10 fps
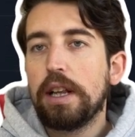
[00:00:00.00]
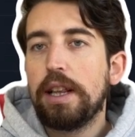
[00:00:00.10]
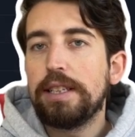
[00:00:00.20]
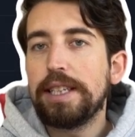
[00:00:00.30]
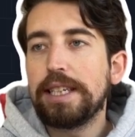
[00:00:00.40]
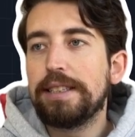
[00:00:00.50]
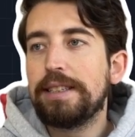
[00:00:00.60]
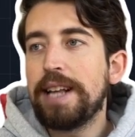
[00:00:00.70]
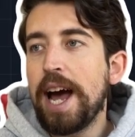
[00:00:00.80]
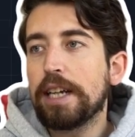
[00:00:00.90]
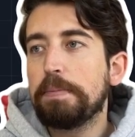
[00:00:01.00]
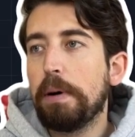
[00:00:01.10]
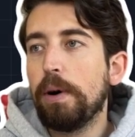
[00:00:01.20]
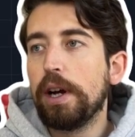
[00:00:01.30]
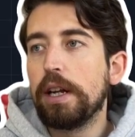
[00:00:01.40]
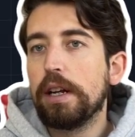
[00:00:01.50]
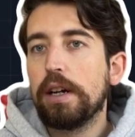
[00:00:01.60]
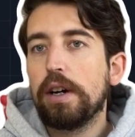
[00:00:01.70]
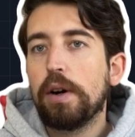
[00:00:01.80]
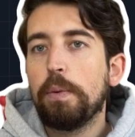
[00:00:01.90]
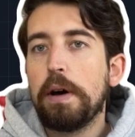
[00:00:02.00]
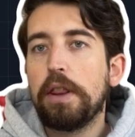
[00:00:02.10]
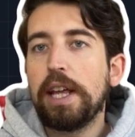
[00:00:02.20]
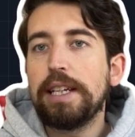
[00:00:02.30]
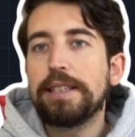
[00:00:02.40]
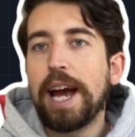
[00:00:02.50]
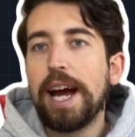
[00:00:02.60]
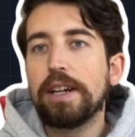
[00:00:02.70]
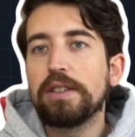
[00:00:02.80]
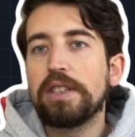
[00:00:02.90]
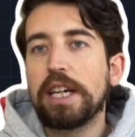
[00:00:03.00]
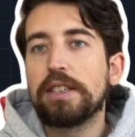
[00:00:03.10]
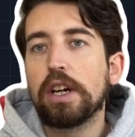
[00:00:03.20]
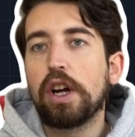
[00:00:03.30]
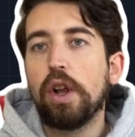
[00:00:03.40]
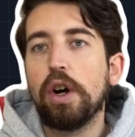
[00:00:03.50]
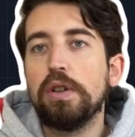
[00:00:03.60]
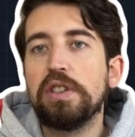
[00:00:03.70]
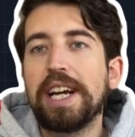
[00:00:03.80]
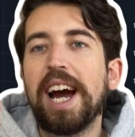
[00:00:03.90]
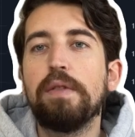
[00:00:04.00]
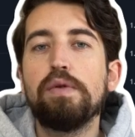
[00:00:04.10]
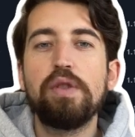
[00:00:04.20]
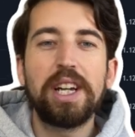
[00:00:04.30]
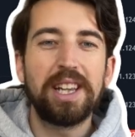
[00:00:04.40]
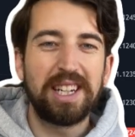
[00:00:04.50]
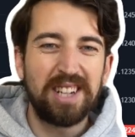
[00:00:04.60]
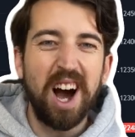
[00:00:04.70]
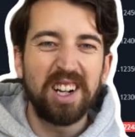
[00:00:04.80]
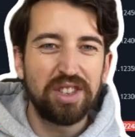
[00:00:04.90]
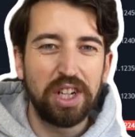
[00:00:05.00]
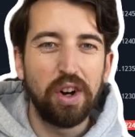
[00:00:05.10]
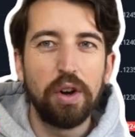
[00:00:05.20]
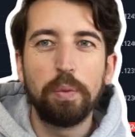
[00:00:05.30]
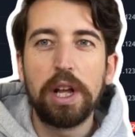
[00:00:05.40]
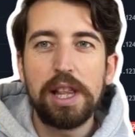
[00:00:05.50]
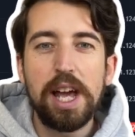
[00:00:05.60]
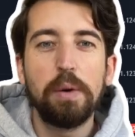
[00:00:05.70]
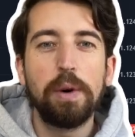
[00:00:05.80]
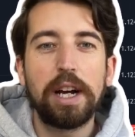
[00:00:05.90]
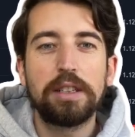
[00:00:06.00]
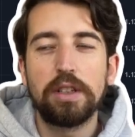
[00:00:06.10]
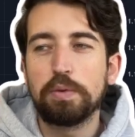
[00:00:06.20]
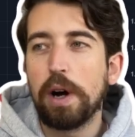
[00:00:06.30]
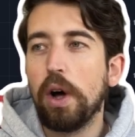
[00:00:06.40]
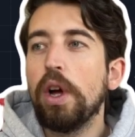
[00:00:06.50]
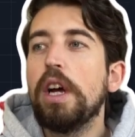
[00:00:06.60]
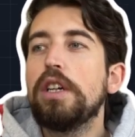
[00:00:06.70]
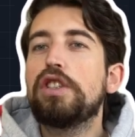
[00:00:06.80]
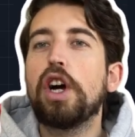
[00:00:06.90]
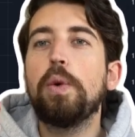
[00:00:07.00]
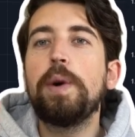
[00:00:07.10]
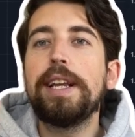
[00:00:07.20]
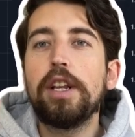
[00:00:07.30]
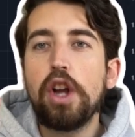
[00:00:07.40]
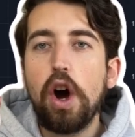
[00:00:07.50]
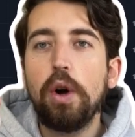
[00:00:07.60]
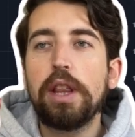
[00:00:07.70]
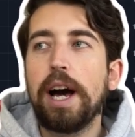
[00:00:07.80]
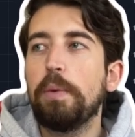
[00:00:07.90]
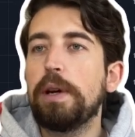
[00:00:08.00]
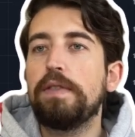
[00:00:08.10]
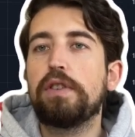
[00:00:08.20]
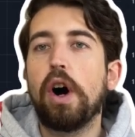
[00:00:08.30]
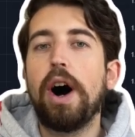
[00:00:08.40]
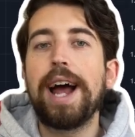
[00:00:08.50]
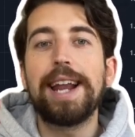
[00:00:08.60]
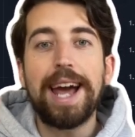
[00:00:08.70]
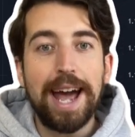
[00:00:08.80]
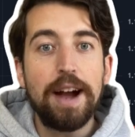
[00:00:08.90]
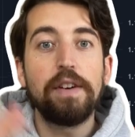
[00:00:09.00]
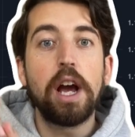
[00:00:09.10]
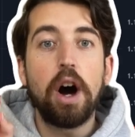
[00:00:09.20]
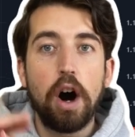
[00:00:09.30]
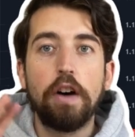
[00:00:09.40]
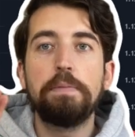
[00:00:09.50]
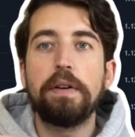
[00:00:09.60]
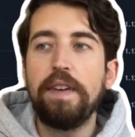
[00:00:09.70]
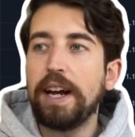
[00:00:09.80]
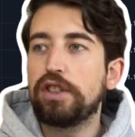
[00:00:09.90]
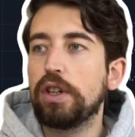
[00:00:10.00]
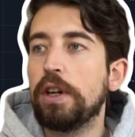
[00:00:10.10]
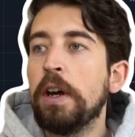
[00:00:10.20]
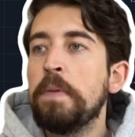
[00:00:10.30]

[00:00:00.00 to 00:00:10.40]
this exact point where these candlesticks are closing and really touching on with their wicks as well. So we know that we've got an area of perfection.